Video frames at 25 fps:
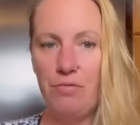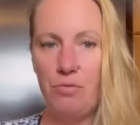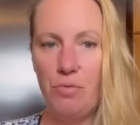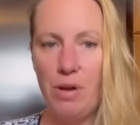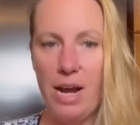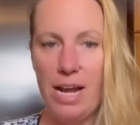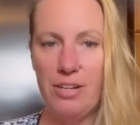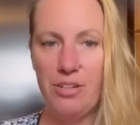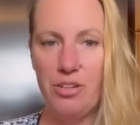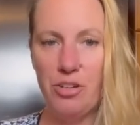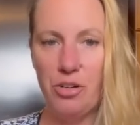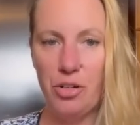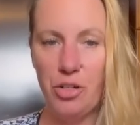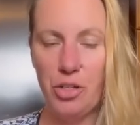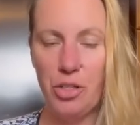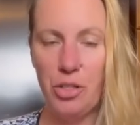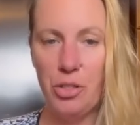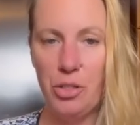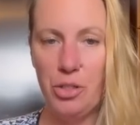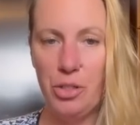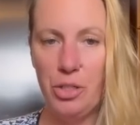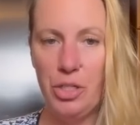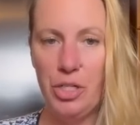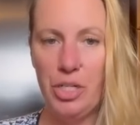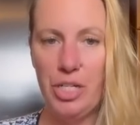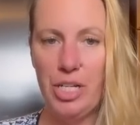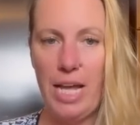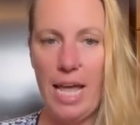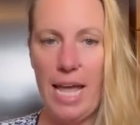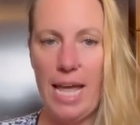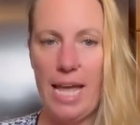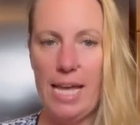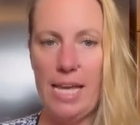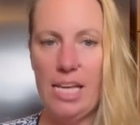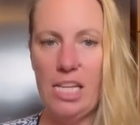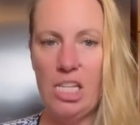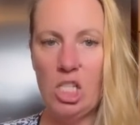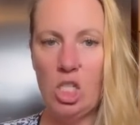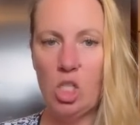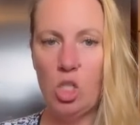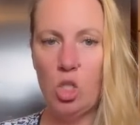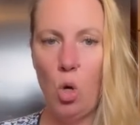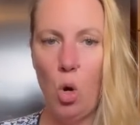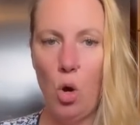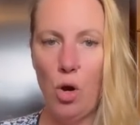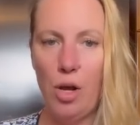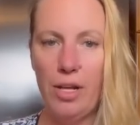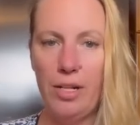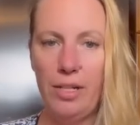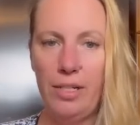registered a
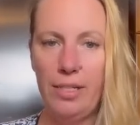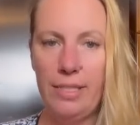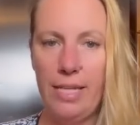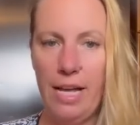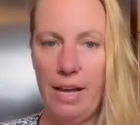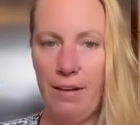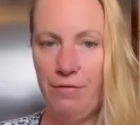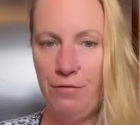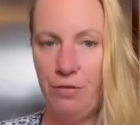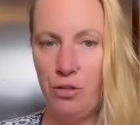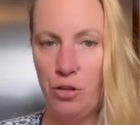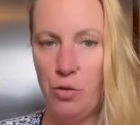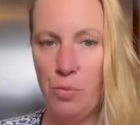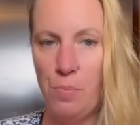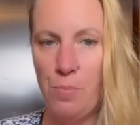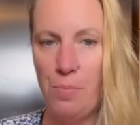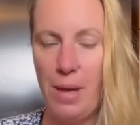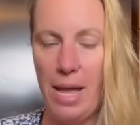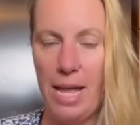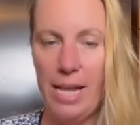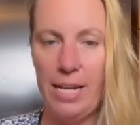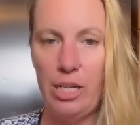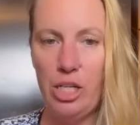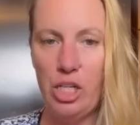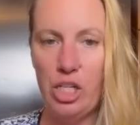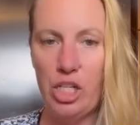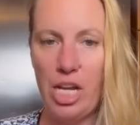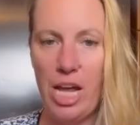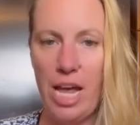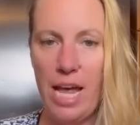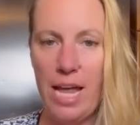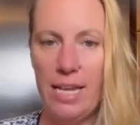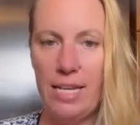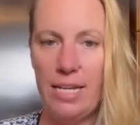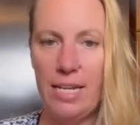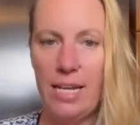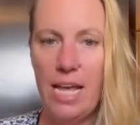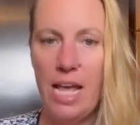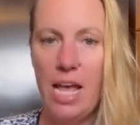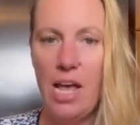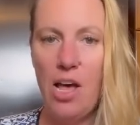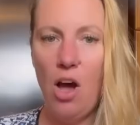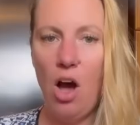soil deformation